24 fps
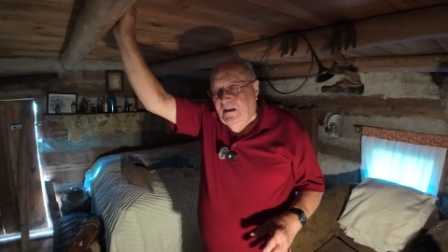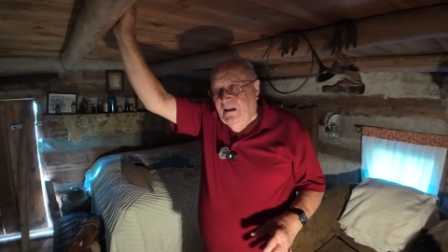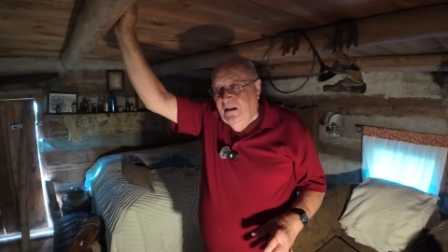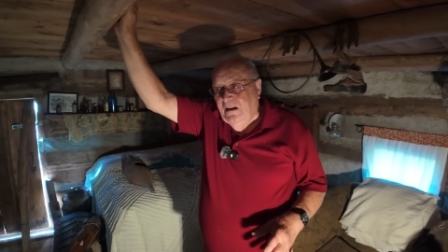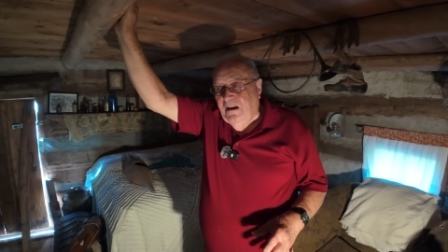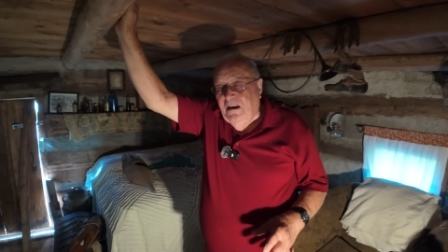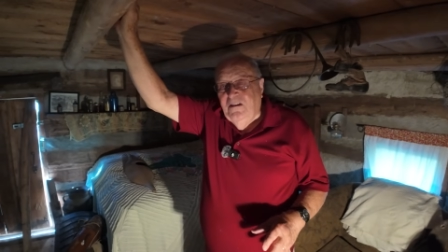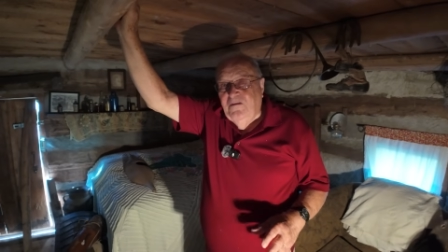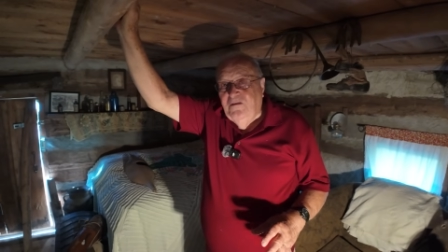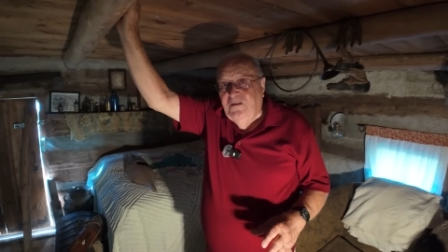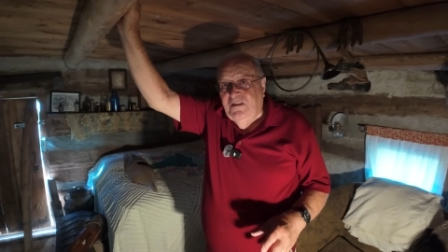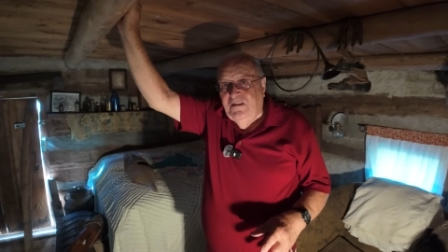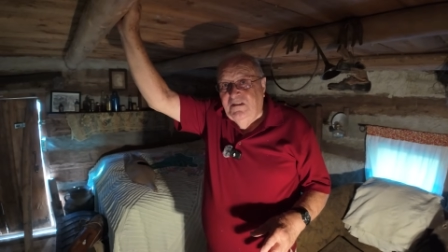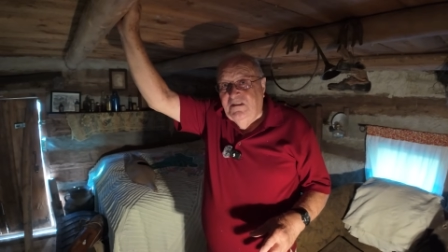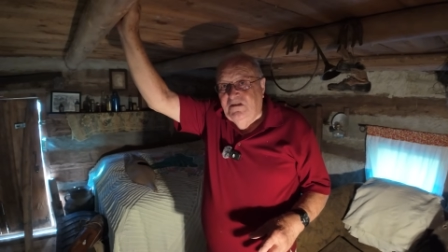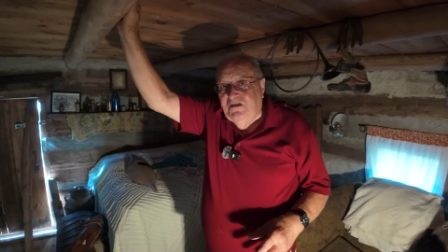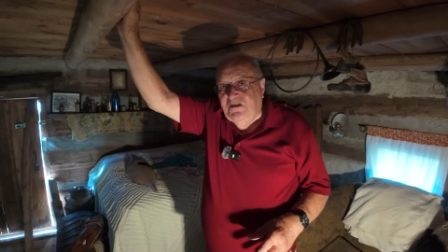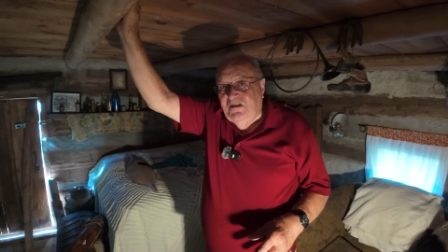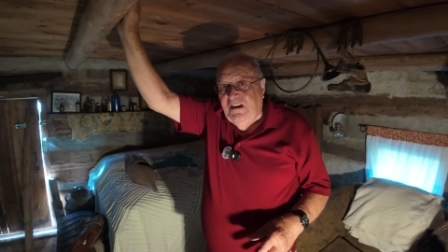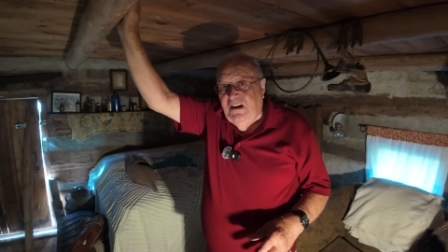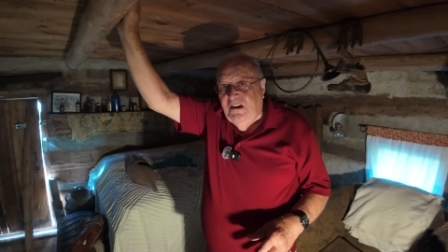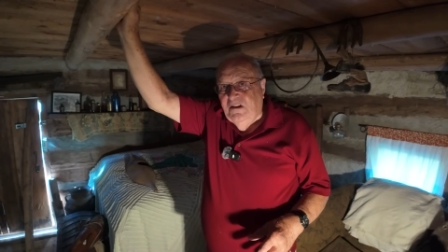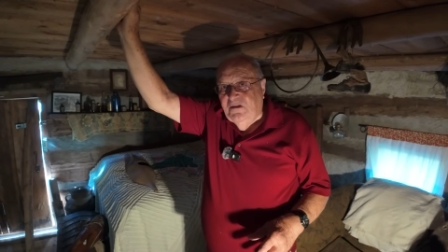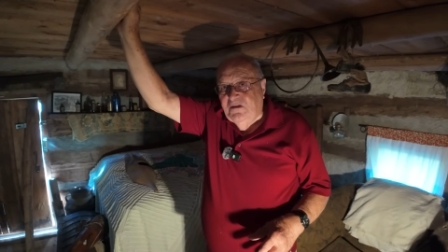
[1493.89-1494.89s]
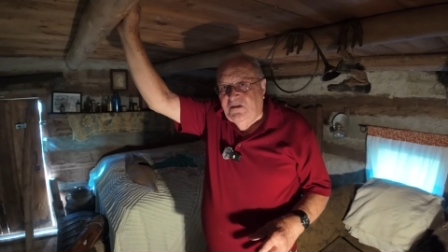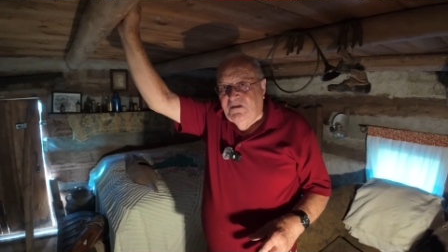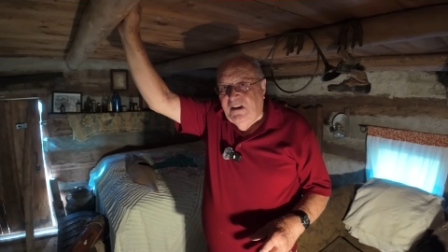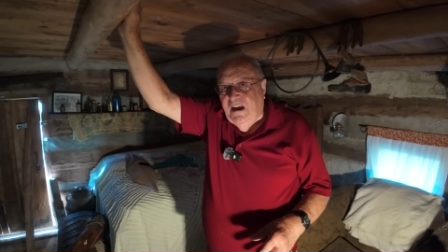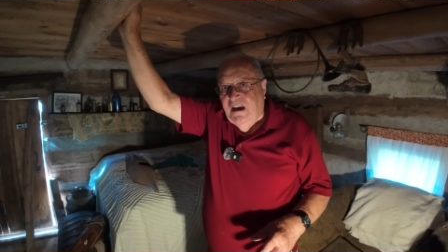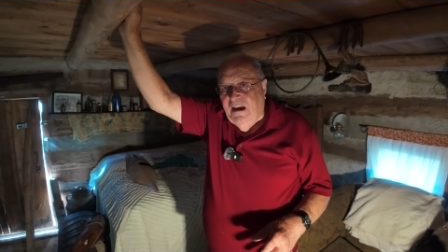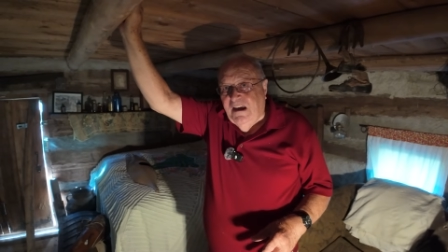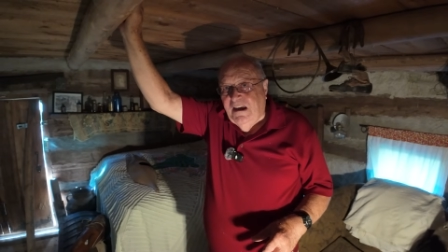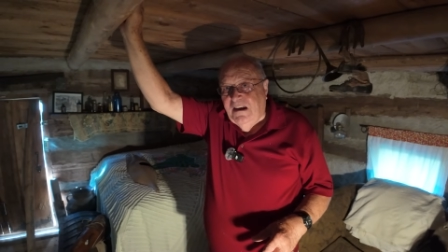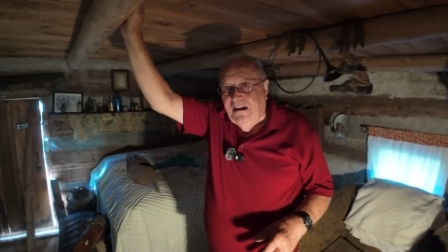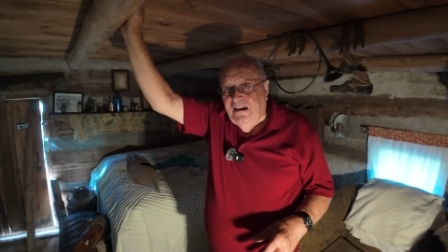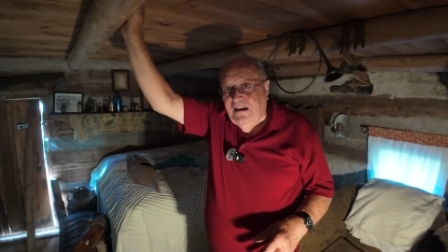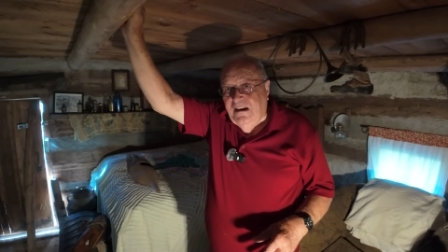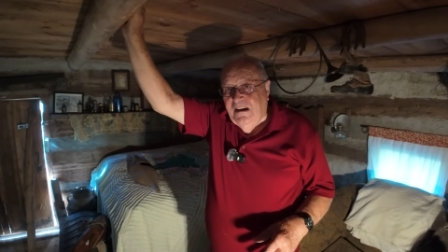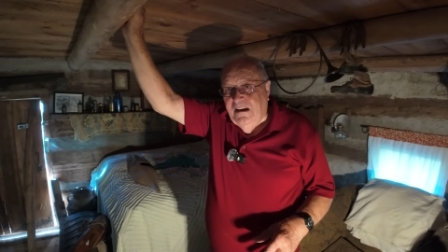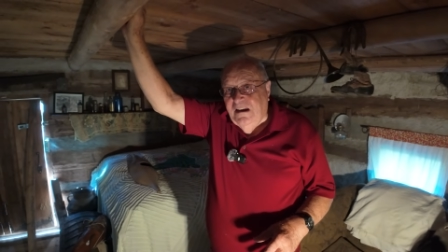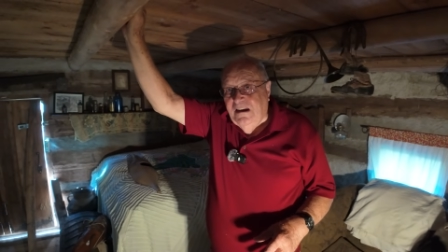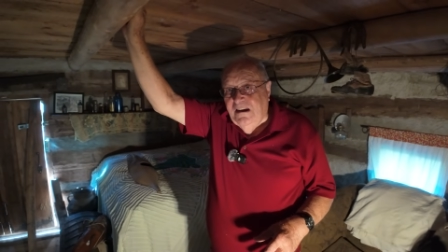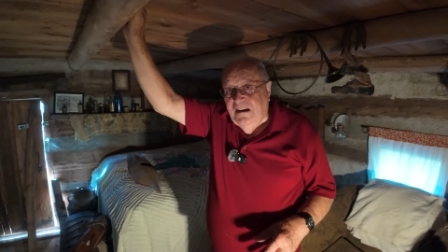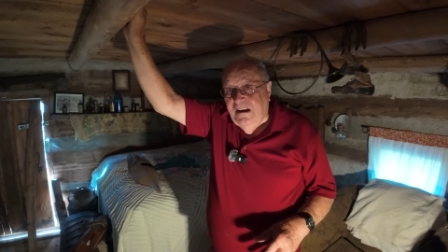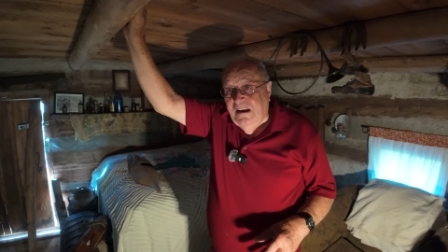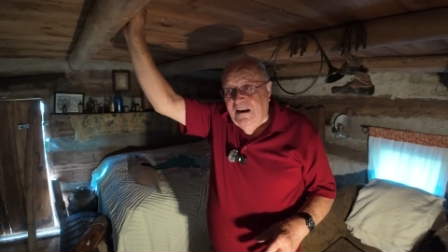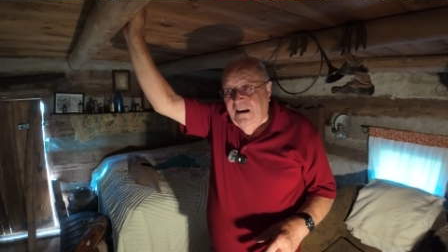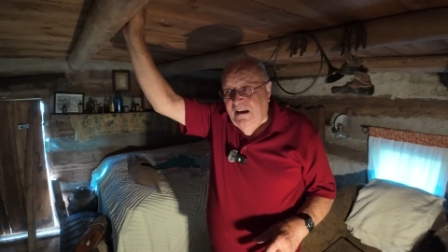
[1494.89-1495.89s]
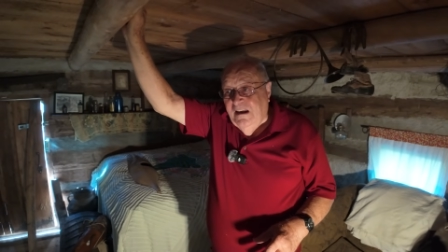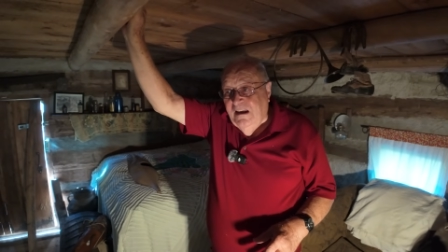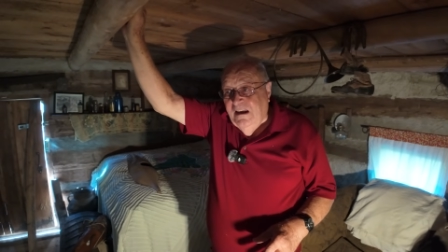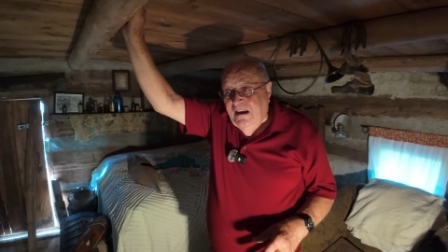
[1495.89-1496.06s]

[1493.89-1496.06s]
leaving the still side, and